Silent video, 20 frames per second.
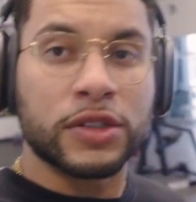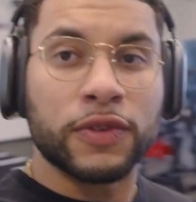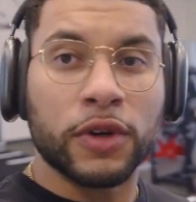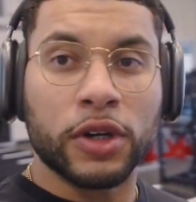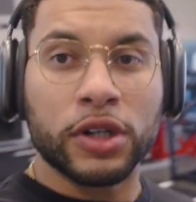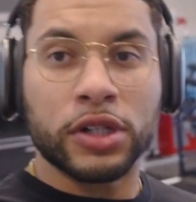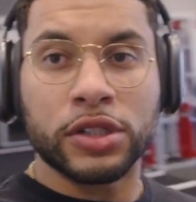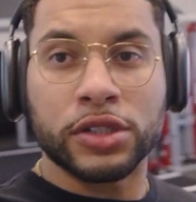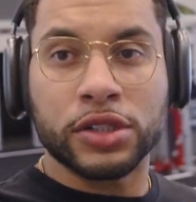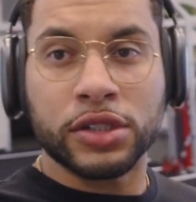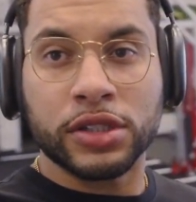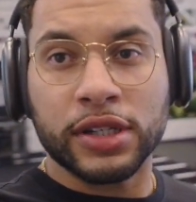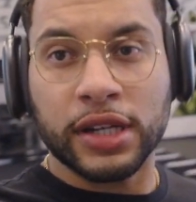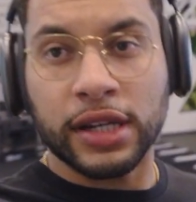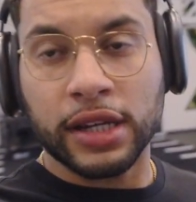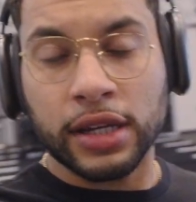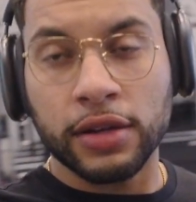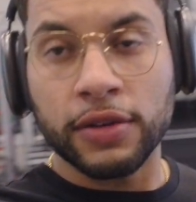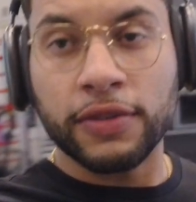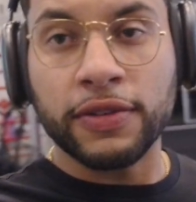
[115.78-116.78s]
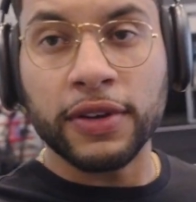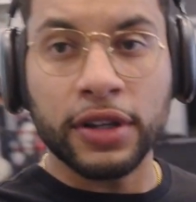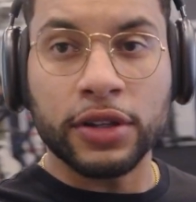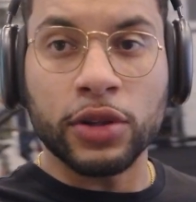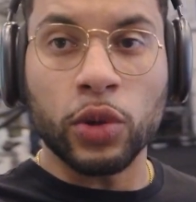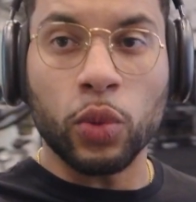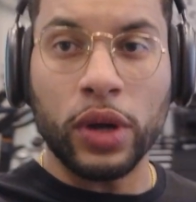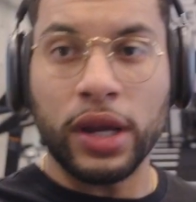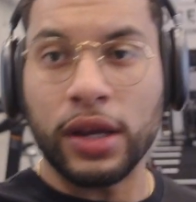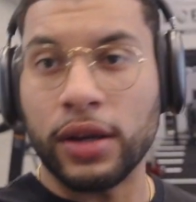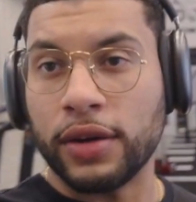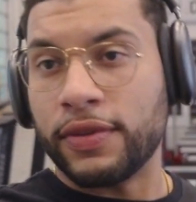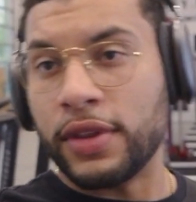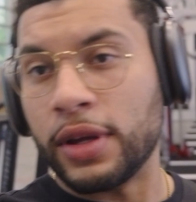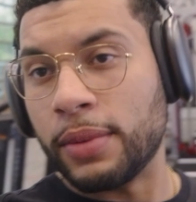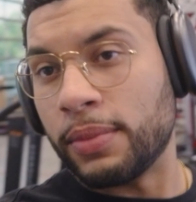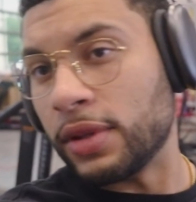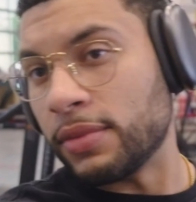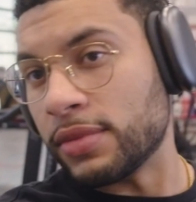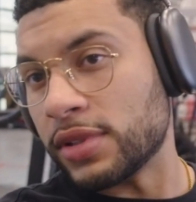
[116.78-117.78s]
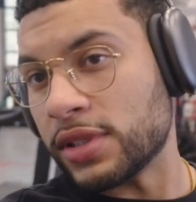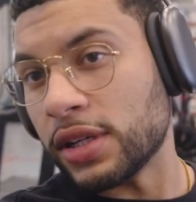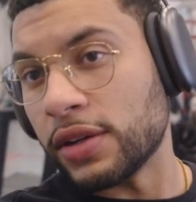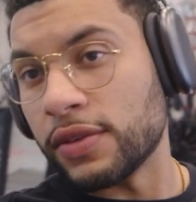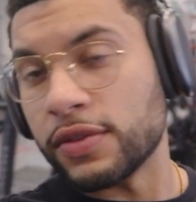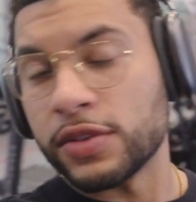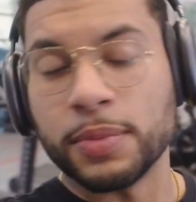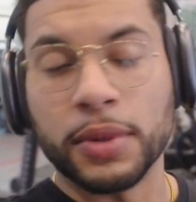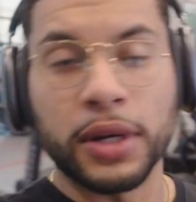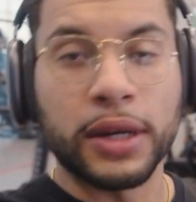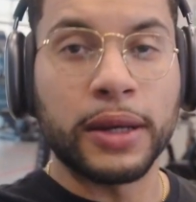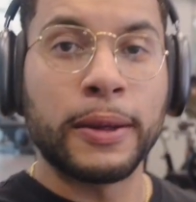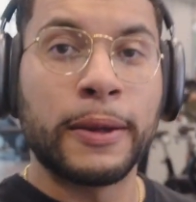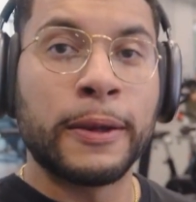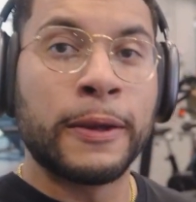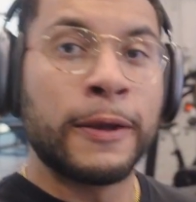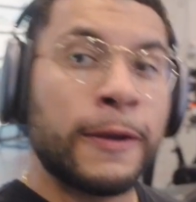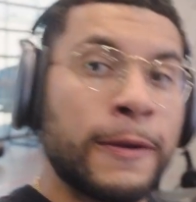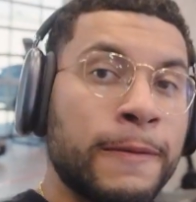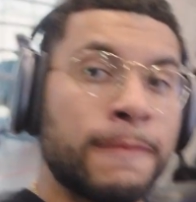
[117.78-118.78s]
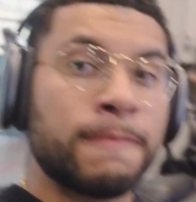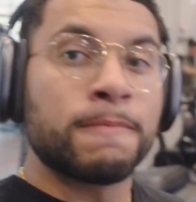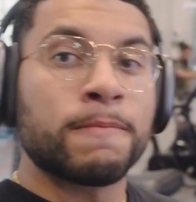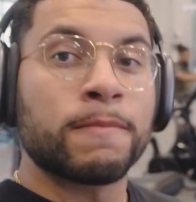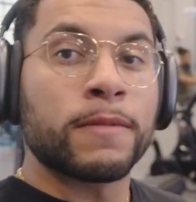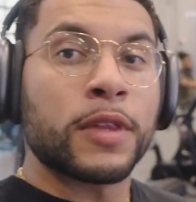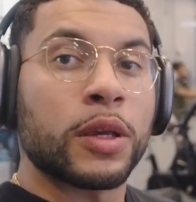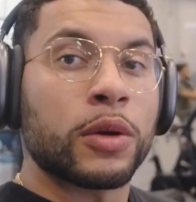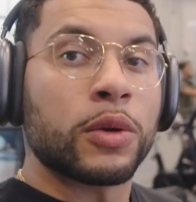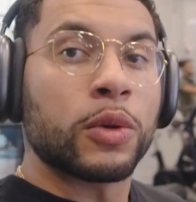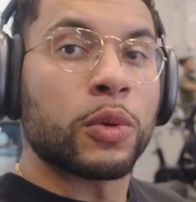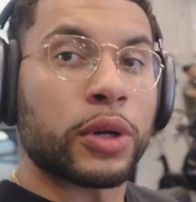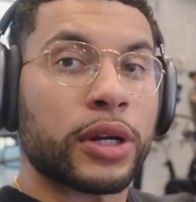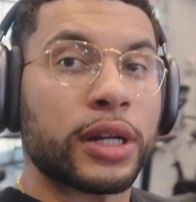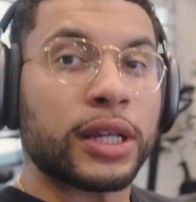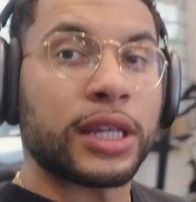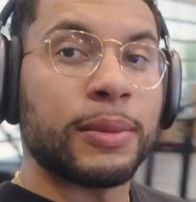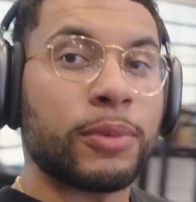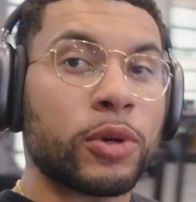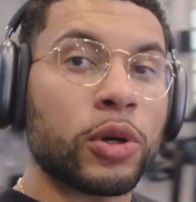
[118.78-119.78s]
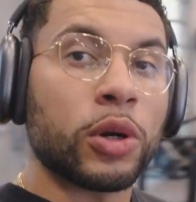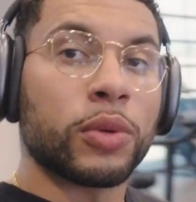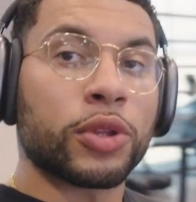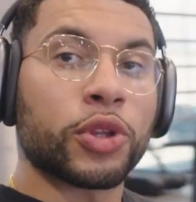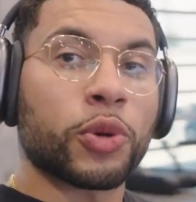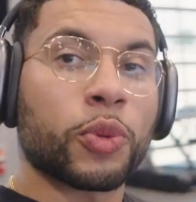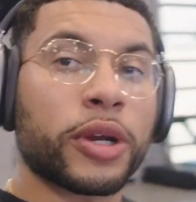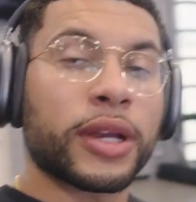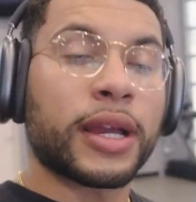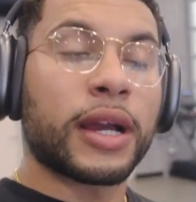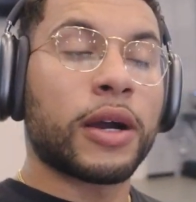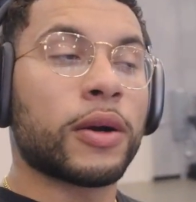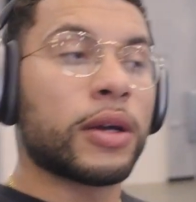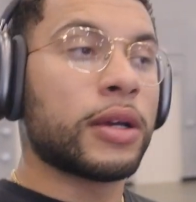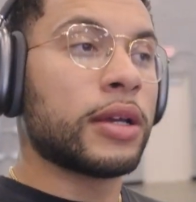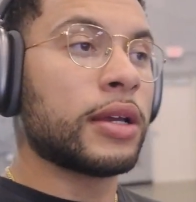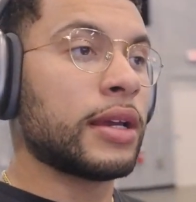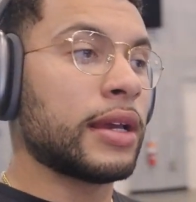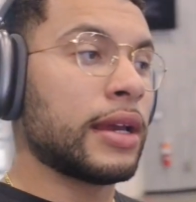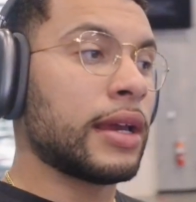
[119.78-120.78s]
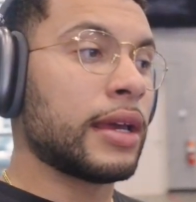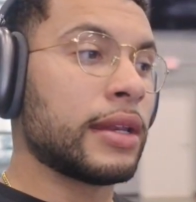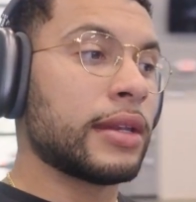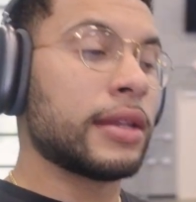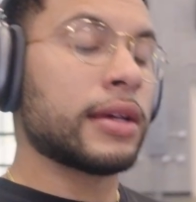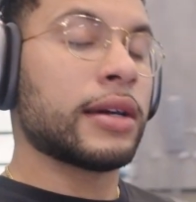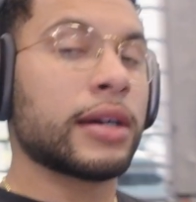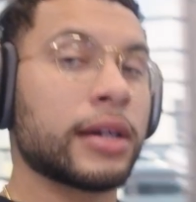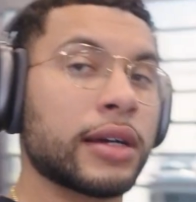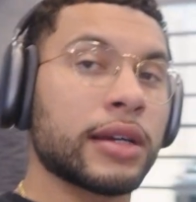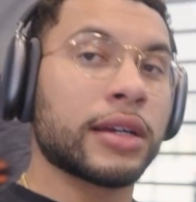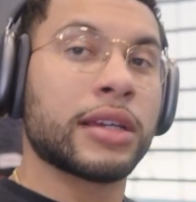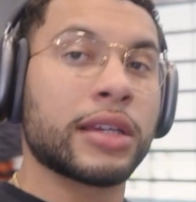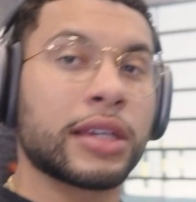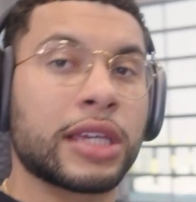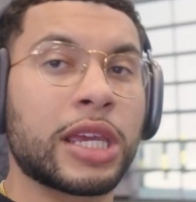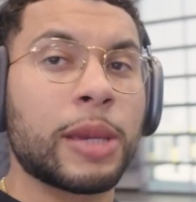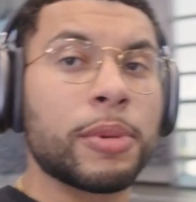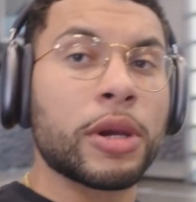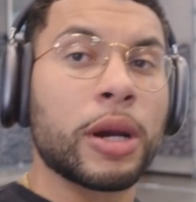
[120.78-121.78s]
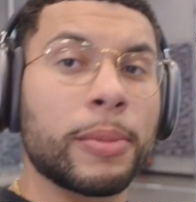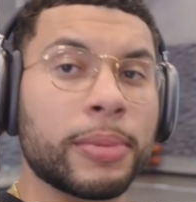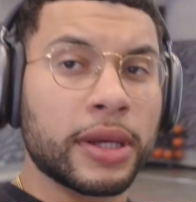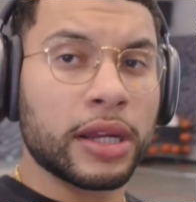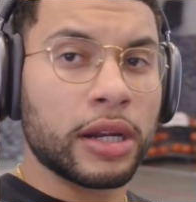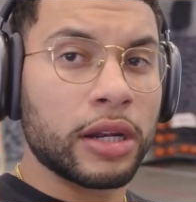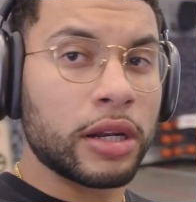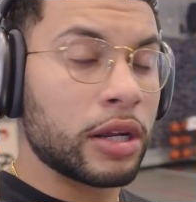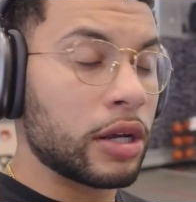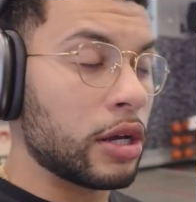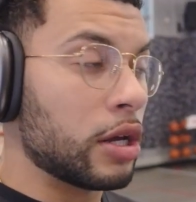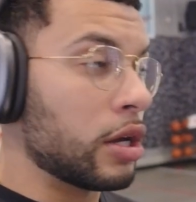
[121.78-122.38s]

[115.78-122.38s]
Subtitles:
far as just like feeling the weight of them themselves. But we're gonna keep going with the workout and keep you updated